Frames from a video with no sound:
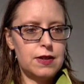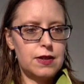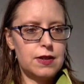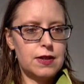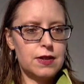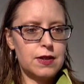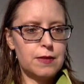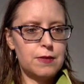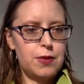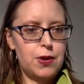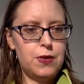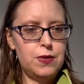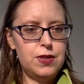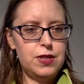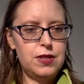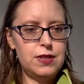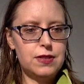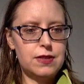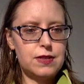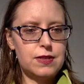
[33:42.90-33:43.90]
uh,
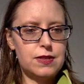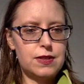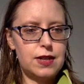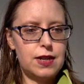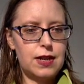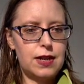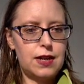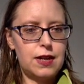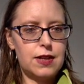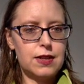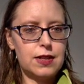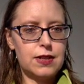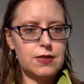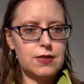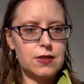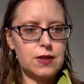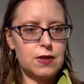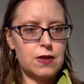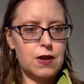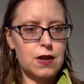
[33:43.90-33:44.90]
components, and
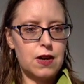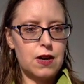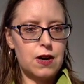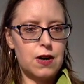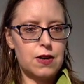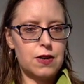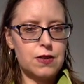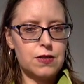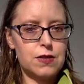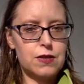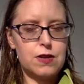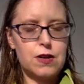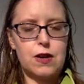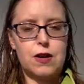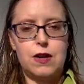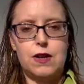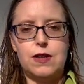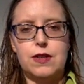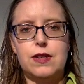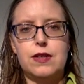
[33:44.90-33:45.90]
let's go to article
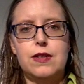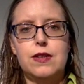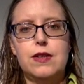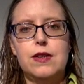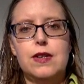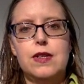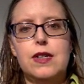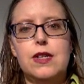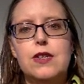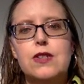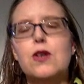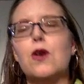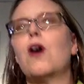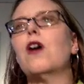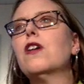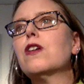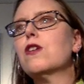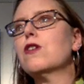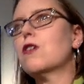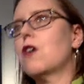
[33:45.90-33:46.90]
card. So
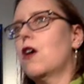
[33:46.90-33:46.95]
article